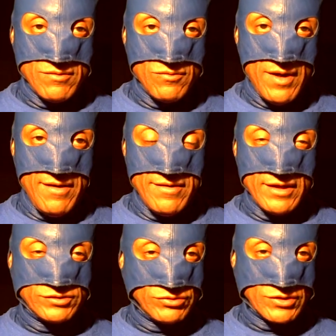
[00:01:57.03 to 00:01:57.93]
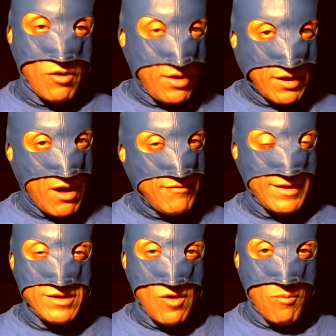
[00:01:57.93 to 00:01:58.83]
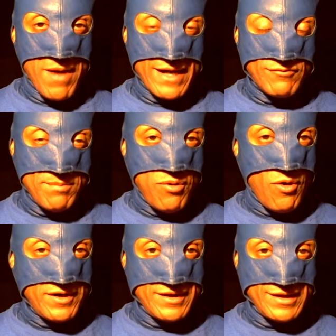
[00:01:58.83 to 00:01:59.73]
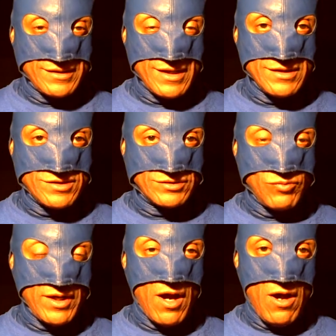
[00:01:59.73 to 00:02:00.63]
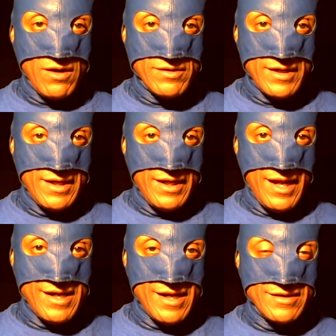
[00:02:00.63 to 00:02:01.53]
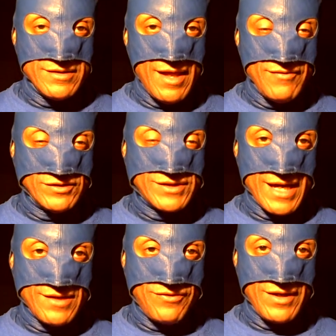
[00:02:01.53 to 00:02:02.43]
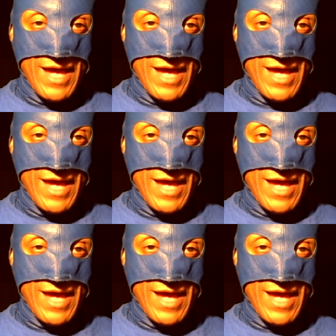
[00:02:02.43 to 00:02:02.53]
when this was going on that nobody reported it, that it just went on and this kind of thing